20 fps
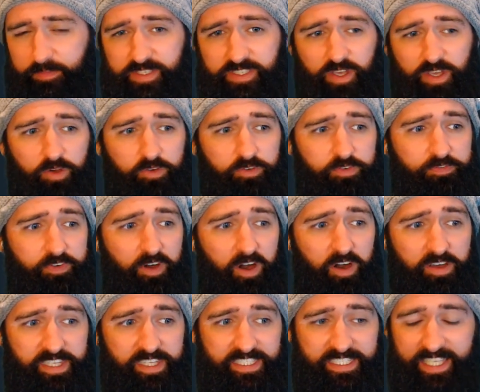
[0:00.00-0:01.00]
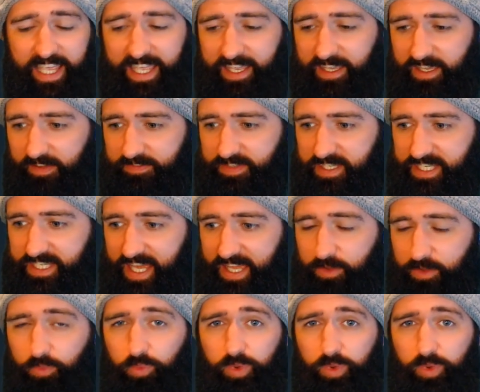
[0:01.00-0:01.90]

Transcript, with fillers: So for the sake of today,